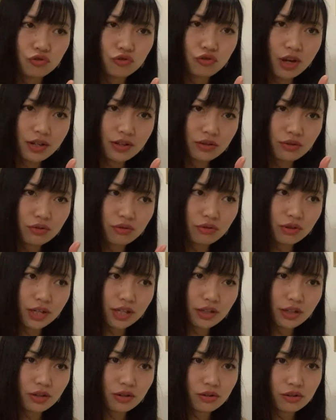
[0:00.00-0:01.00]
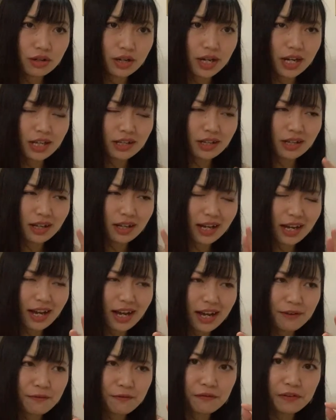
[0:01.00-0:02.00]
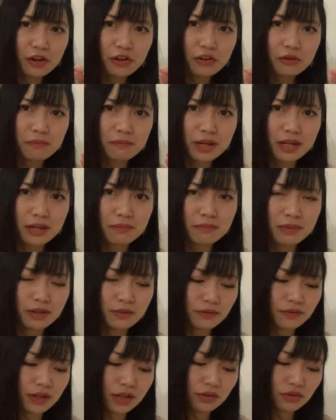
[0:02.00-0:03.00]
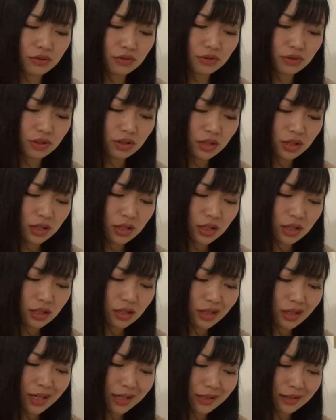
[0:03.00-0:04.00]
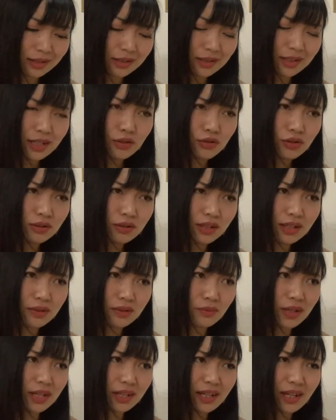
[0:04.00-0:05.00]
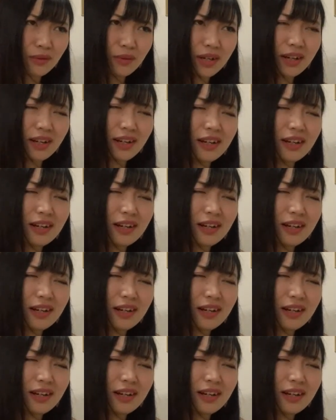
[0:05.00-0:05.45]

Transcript: just Duolingo. And I follow many French, like, teaching this way, that way.